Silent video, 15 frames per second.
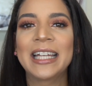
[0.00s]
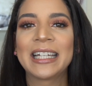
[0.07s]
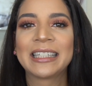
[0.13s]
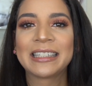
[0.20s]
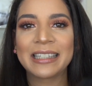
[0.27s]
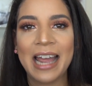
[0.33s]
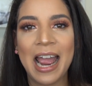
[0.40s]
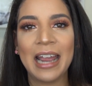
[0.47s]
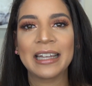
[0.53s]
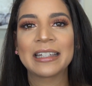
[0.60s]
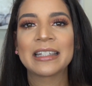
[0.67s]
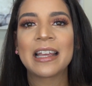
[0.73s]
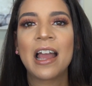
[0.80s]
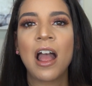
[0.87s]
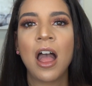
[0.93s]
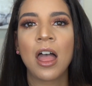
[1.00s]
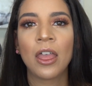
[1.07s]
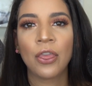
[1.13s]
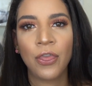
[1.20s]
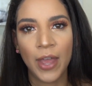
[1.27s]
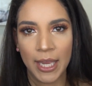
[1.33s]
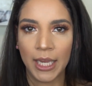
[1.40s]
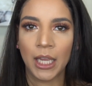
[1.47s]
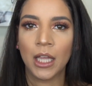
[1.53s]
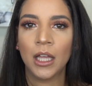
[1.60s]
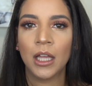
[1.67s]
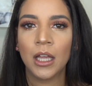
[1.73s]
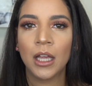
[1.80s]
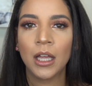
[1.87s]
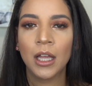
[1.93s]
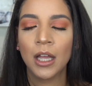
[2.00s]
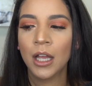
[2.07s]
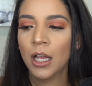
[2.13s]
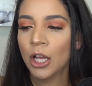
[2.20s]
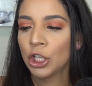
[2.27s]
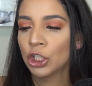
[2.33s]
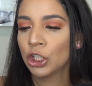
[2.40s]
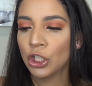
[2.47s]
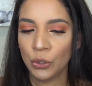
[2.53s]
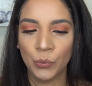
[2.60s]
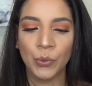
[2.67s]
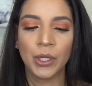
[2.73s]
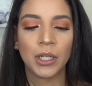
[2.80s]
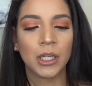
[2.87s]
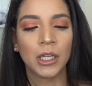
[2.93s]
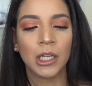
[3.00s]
exact thing. Dude,